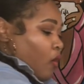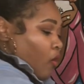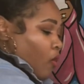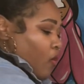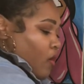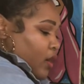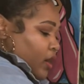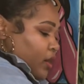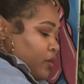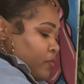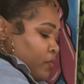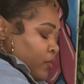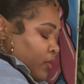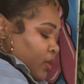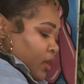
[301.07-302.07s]
Or
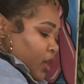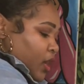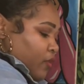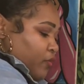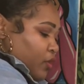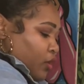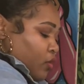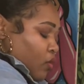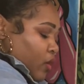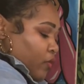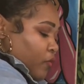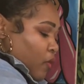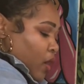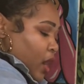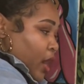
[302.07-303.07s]
if you're going
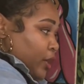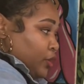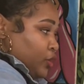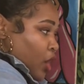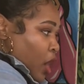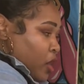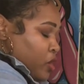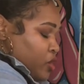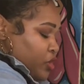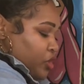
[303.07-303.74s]
for a darker